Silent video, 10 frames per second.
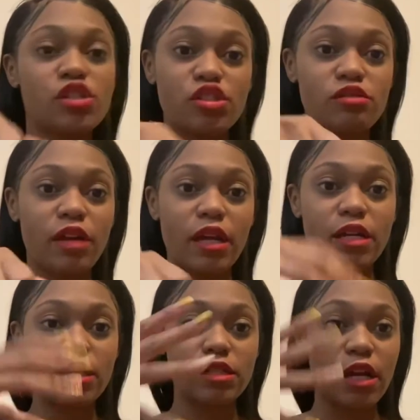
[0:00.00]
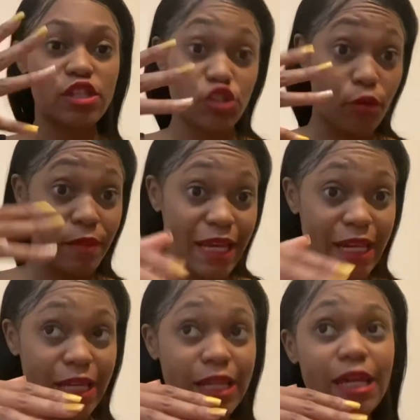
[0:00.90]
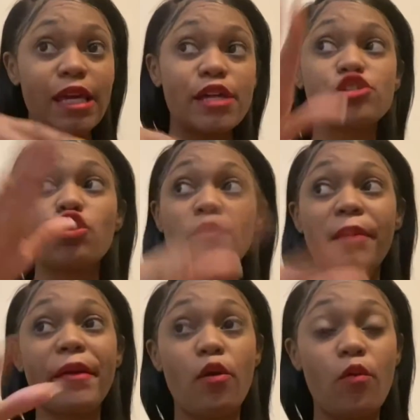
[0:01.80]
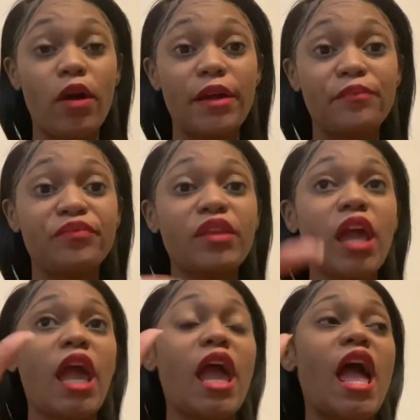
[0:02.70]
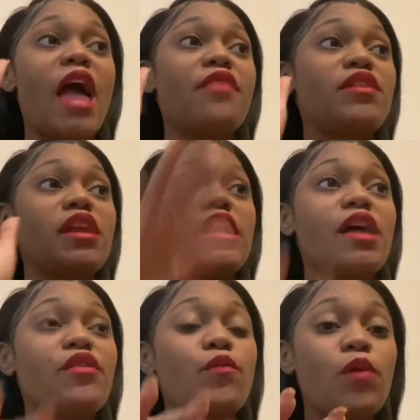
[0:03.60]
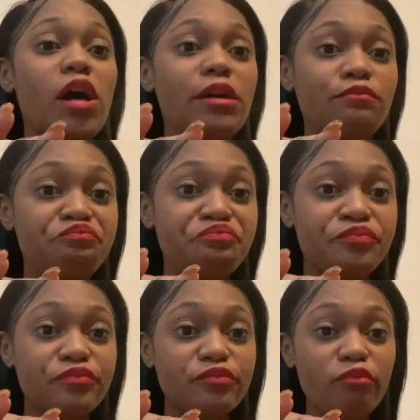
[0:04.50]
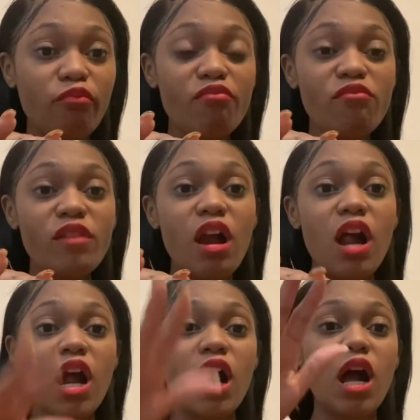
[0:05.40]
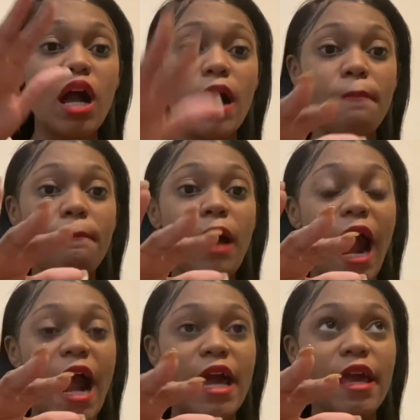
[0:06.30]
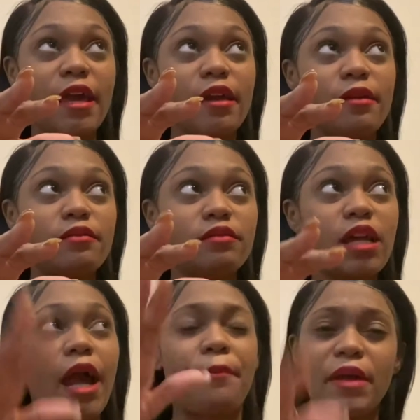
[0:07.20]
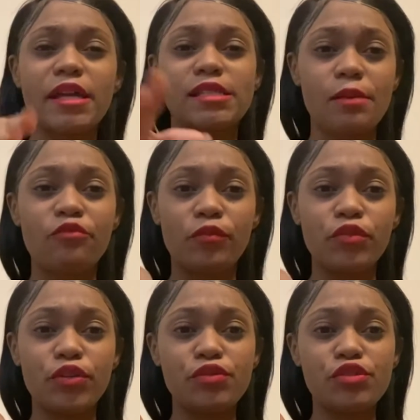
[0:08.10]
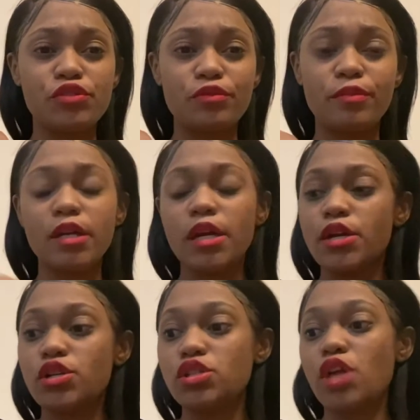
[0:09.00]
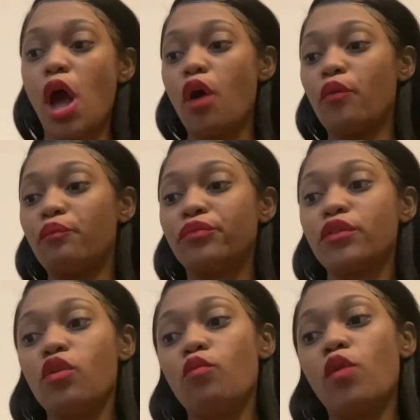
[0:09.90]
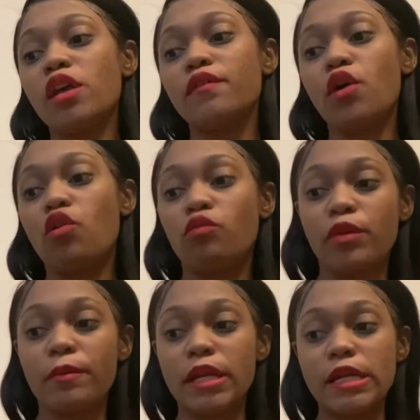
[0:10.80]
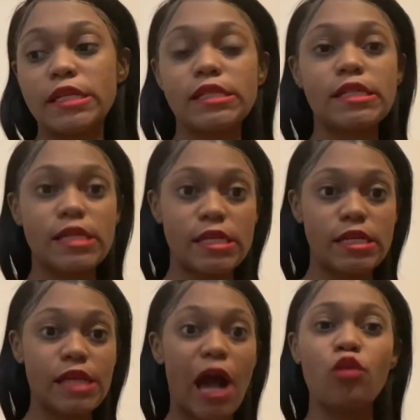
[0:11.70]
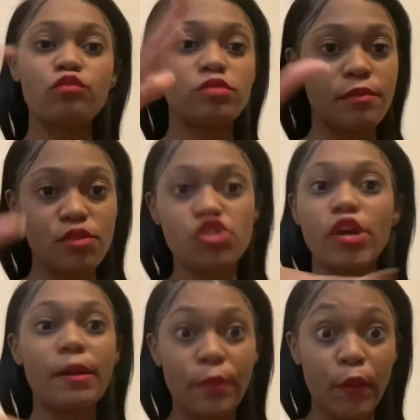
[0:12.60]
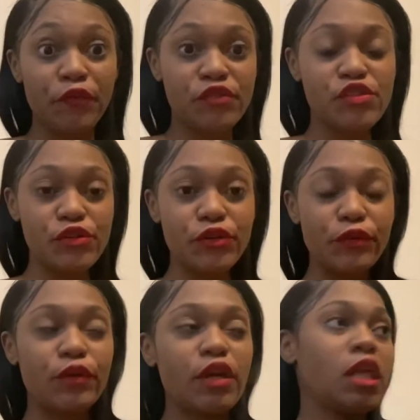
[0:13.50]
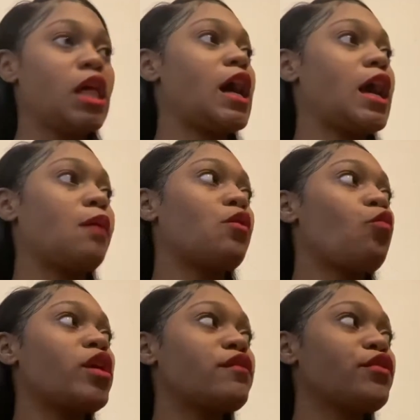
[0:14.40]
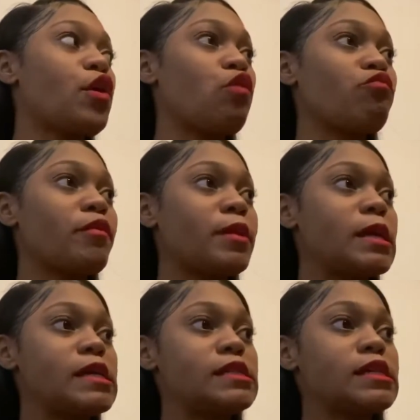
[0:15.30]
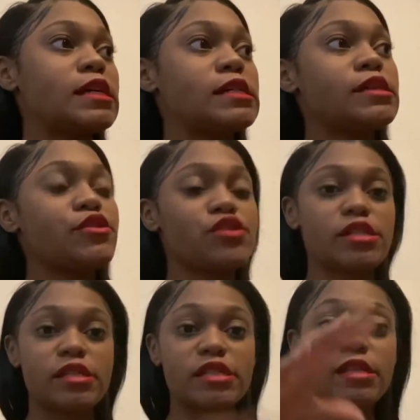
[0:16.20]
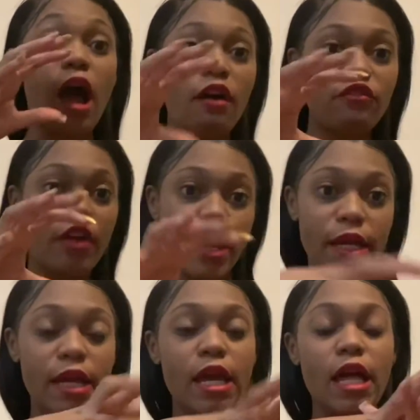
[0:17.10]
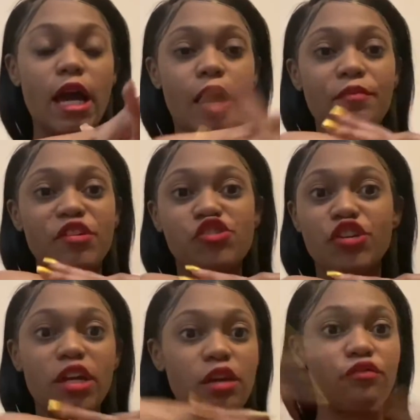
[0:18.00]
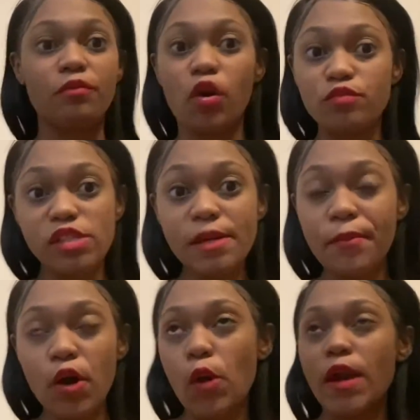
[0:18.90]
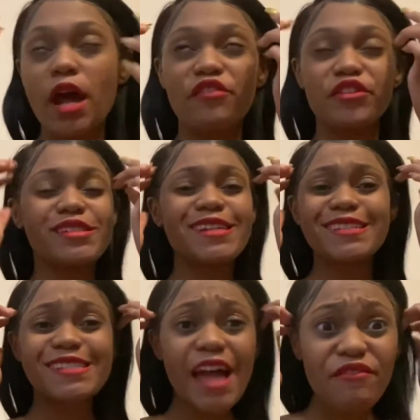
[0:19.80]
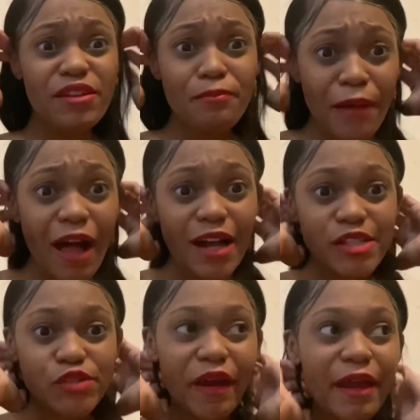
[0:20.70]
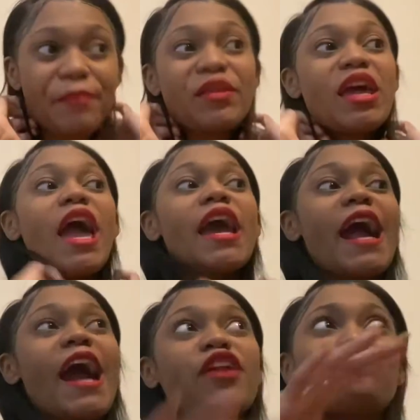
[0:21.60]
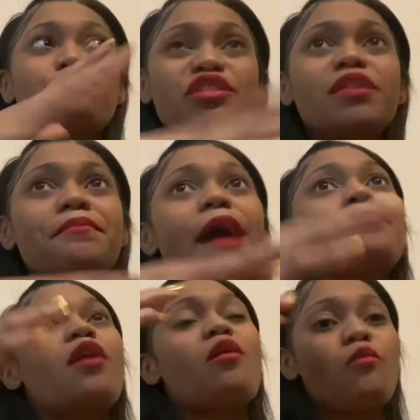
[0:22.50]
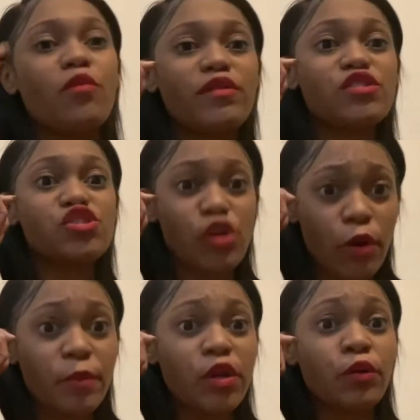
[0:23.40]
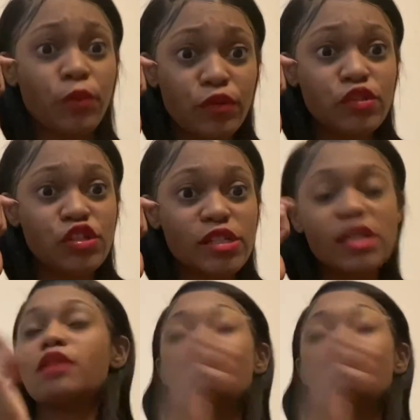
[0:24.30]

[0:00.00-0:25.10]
like exterminating, told me about one. And then another one um, I think I picked up from YouTube. So one of the home remedies is I'll demonstrate both to you. Um, one of the home remedies is there's this stuff, right? Um, that you can get from Home Depot whatever. It's like seven bucks, right? And I had a really bad problem with German roaches. Like it was